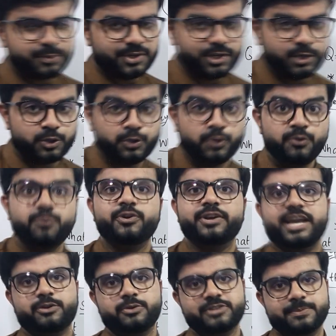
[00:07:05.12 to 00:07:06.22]
video, don't
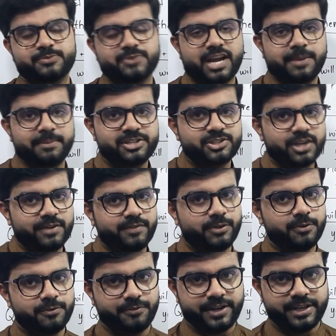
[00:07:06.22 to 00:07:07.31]
forget to subscribe and share with
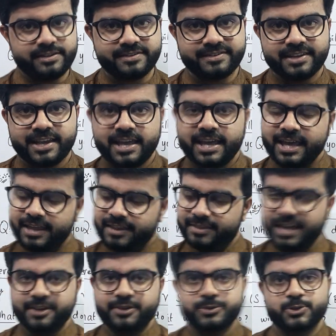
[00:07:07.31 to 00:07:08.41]
your friends.
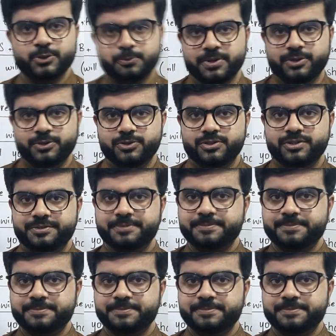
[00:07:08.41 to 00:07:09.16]
Thank you so much.